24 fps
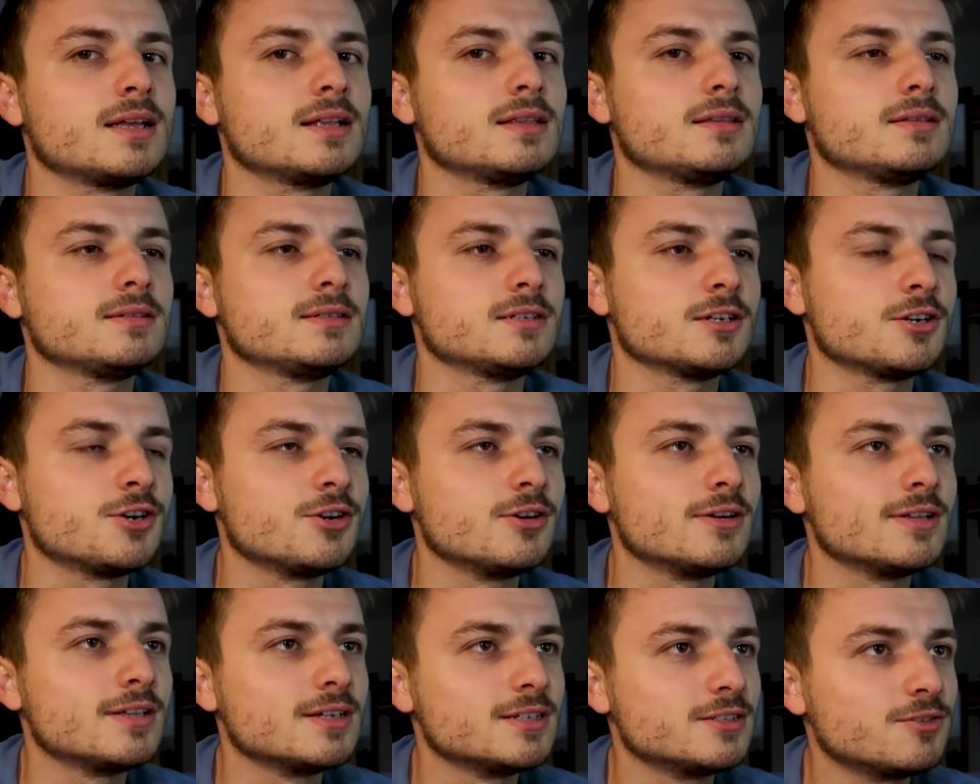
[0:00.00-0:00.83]
that
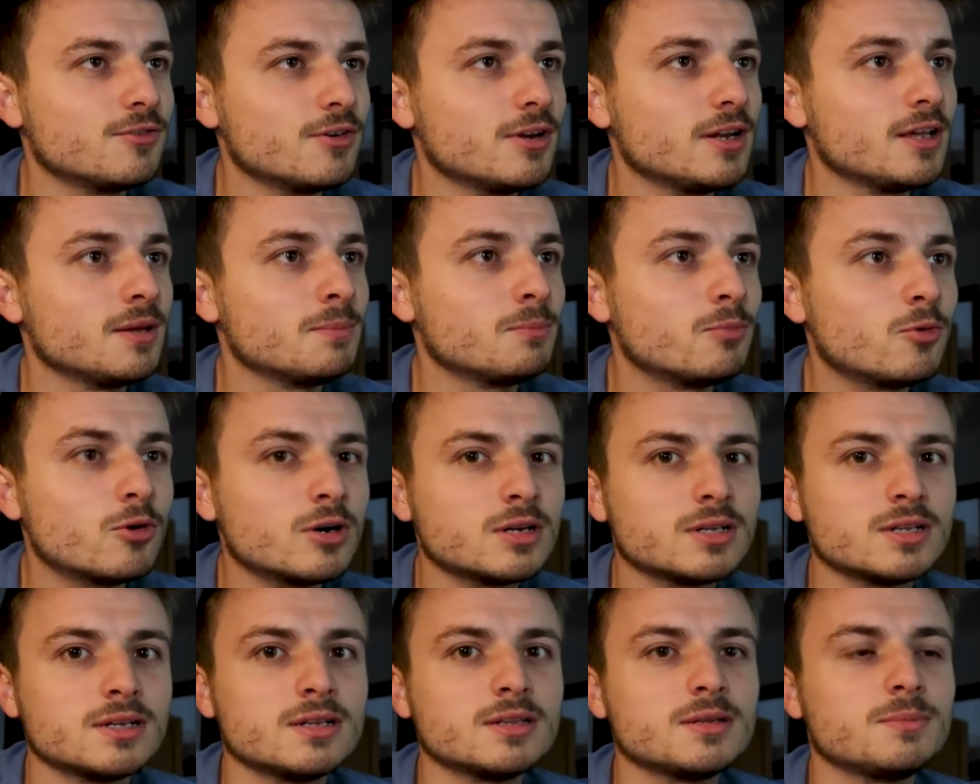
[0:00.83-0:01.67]
security is really
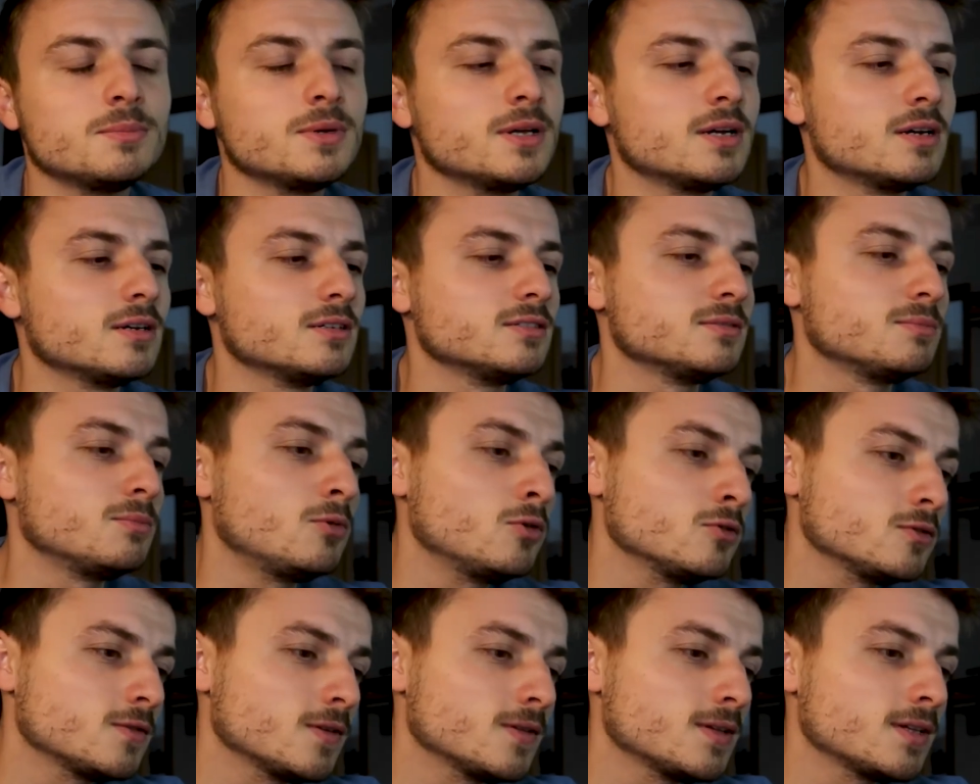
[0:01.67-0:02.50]
important, because
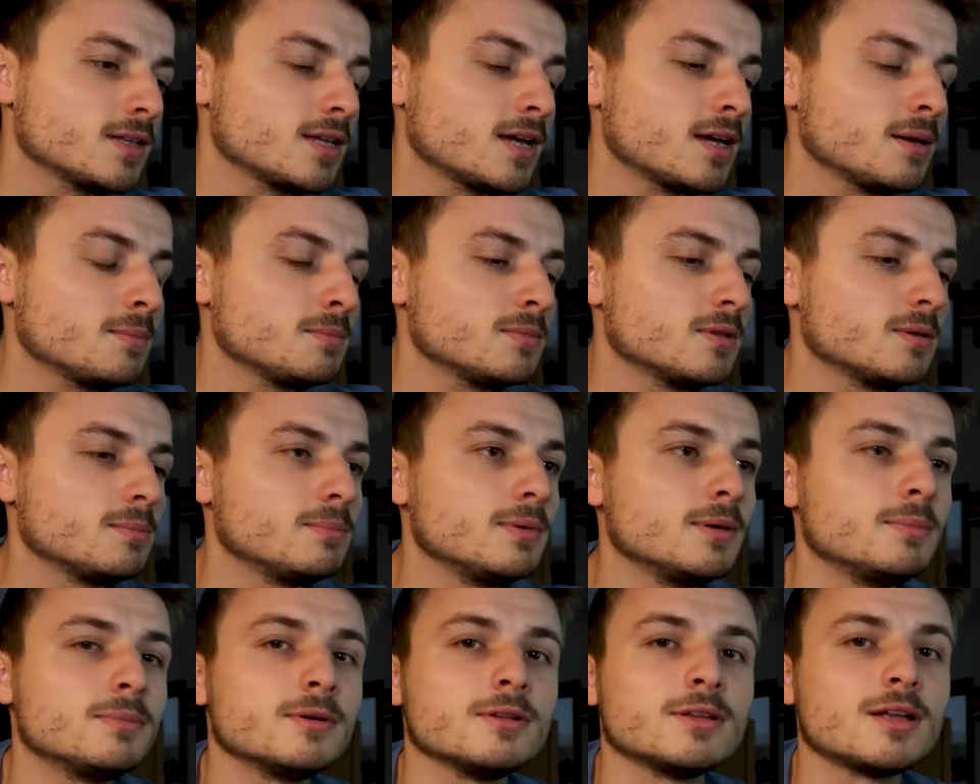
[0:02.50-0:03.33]
most of the time the
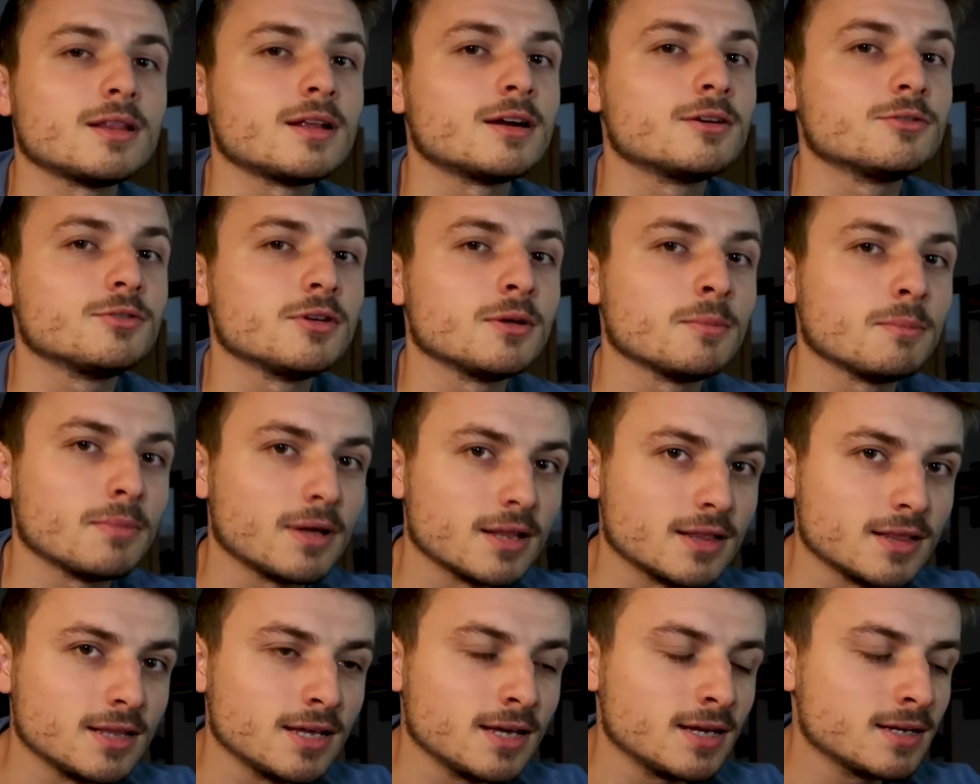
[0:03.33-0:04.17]
people that are doing
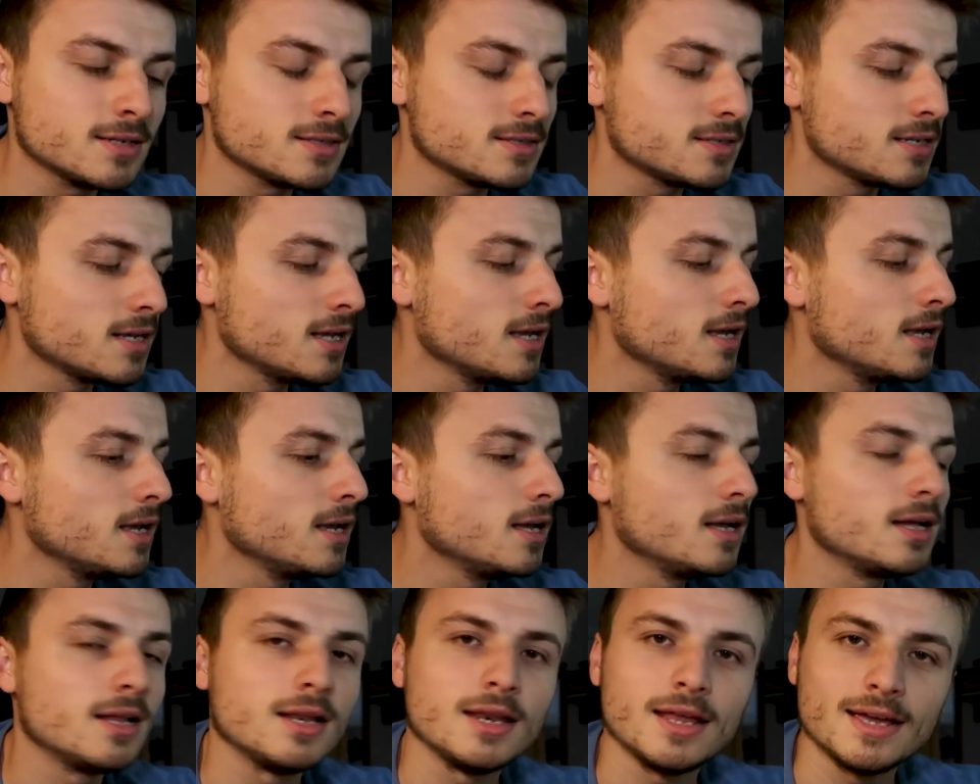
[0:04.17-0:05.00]
bad things,
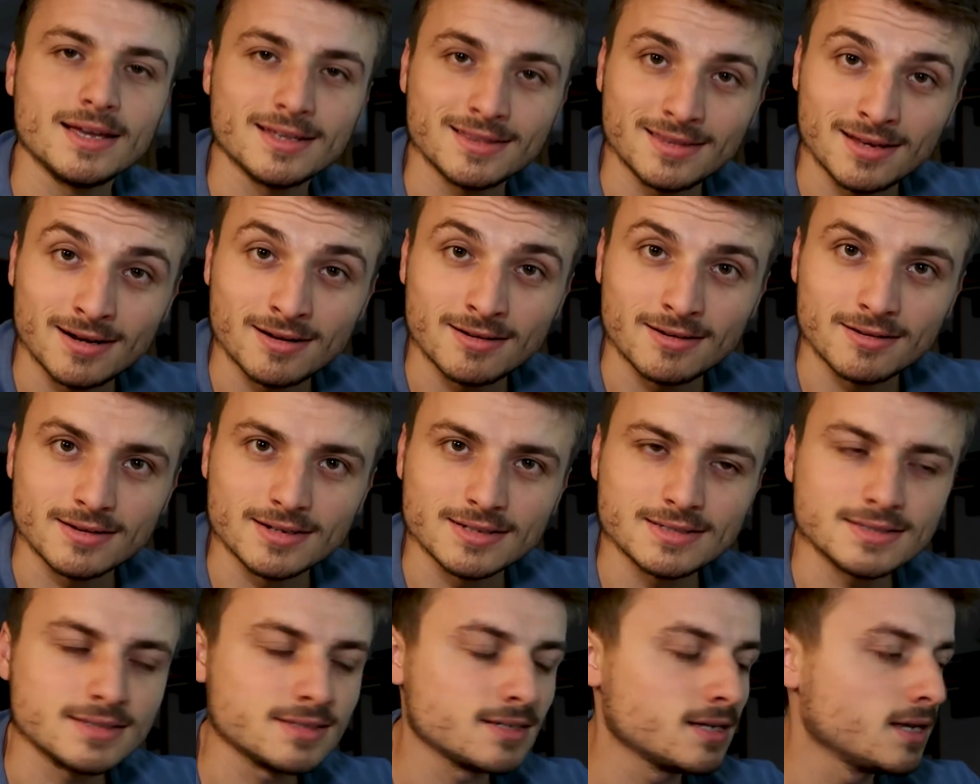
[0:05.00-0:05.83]
like
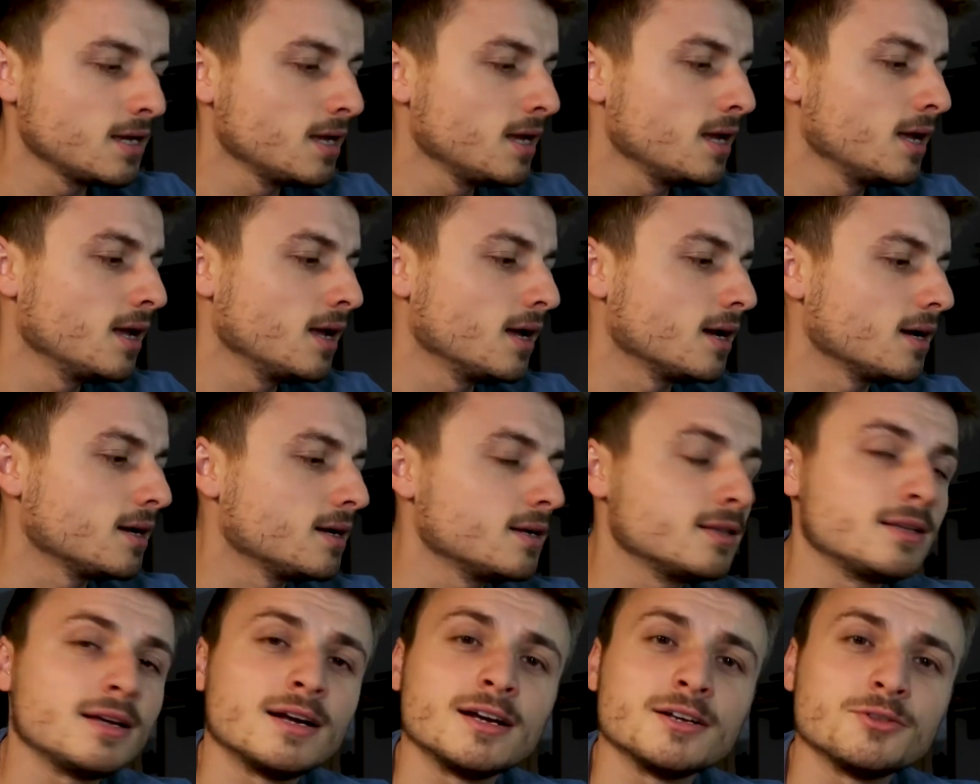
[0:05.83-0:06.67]
terrorists,
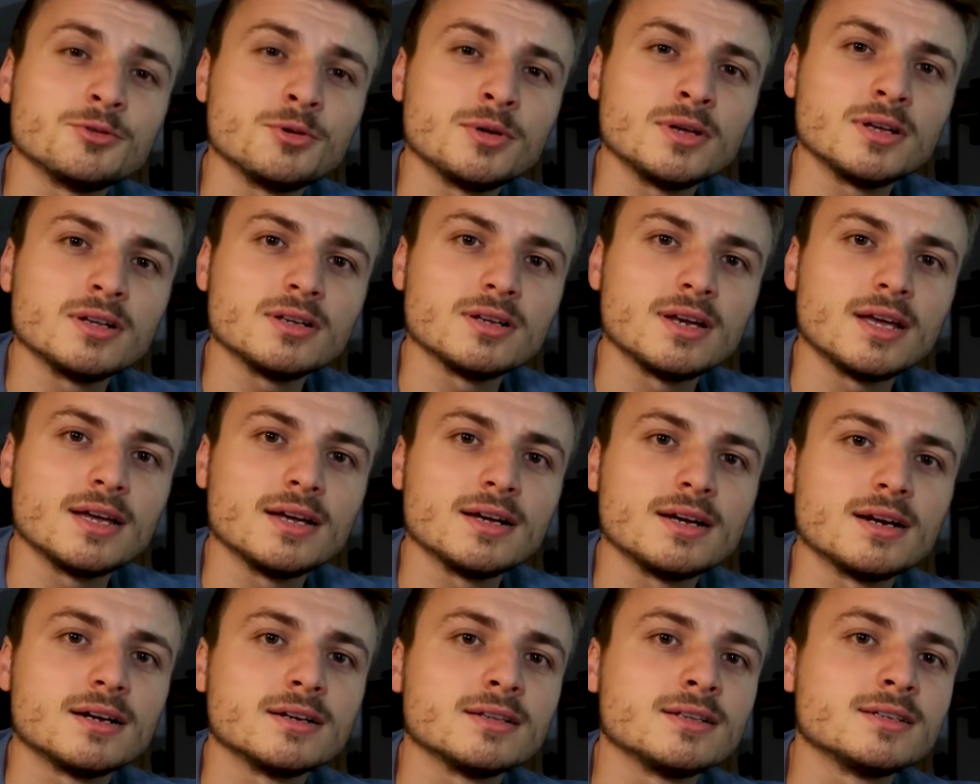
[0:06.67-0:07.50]
they are doing
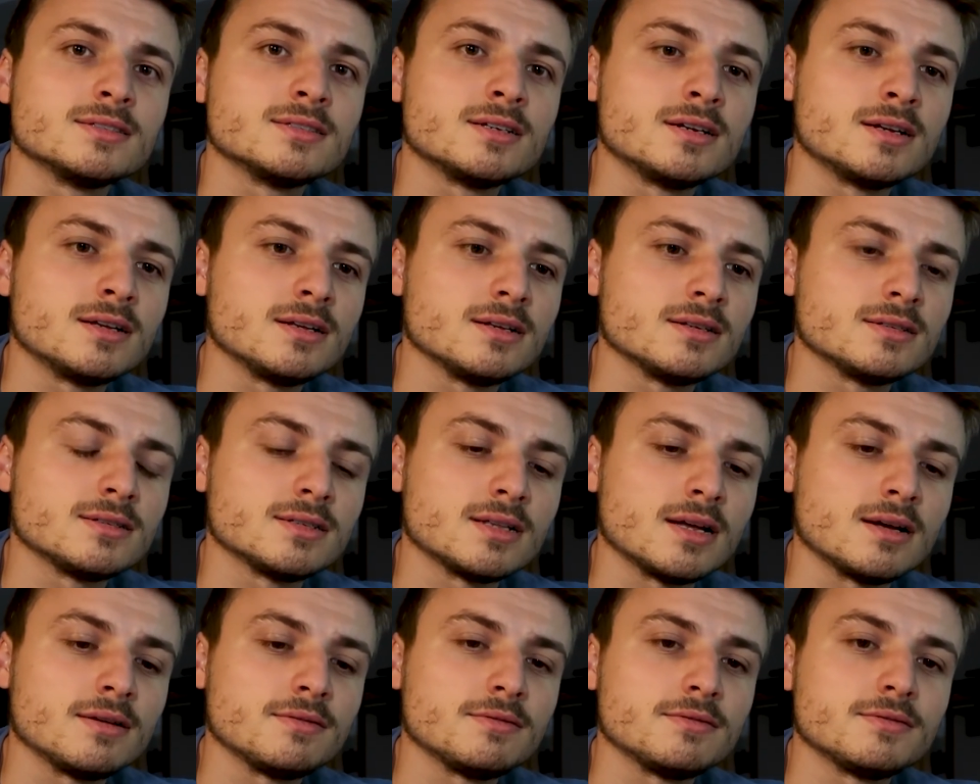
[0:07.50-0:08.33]
like artisanal
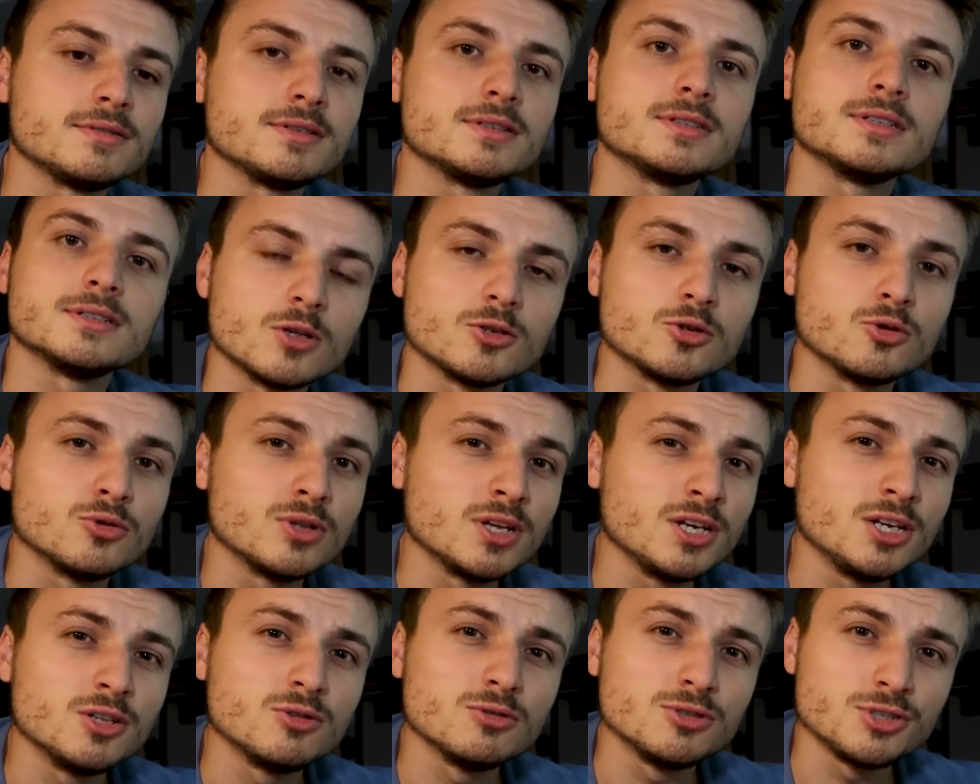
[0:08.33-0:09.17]
stuff, so
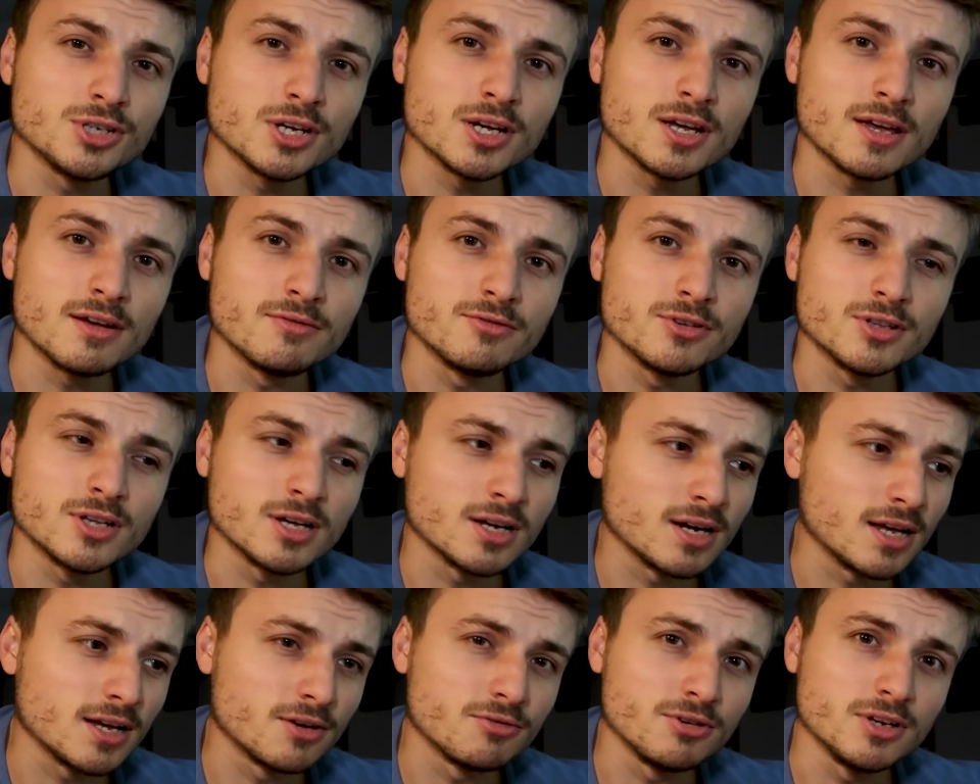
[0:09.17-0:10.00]
they need to check
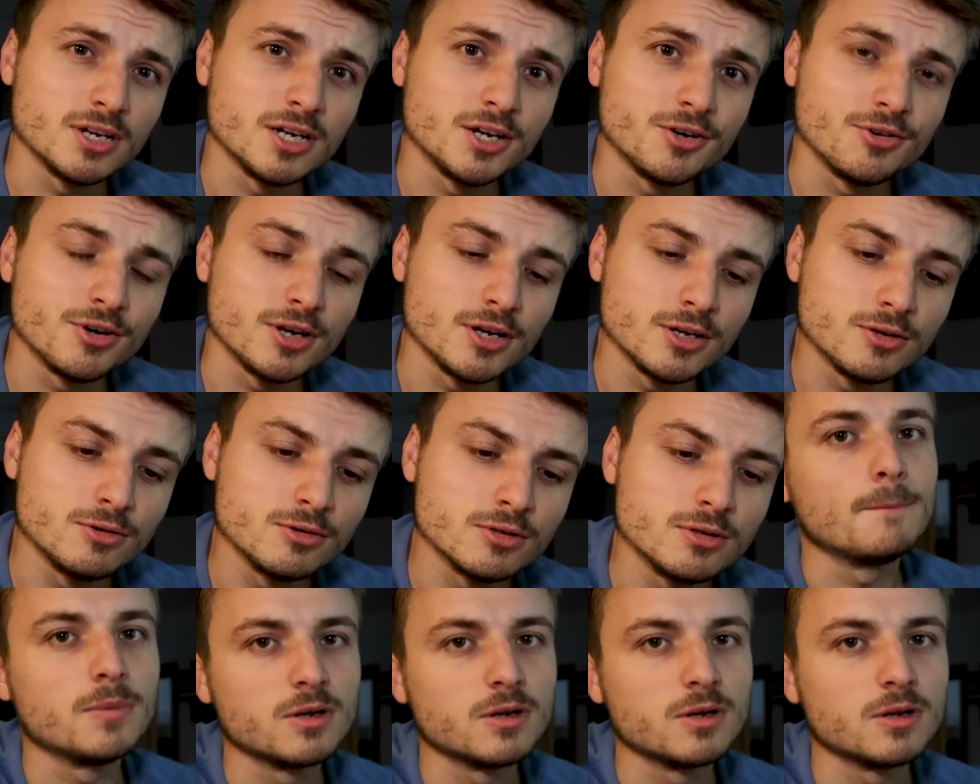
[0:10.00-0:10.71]
everything like really good.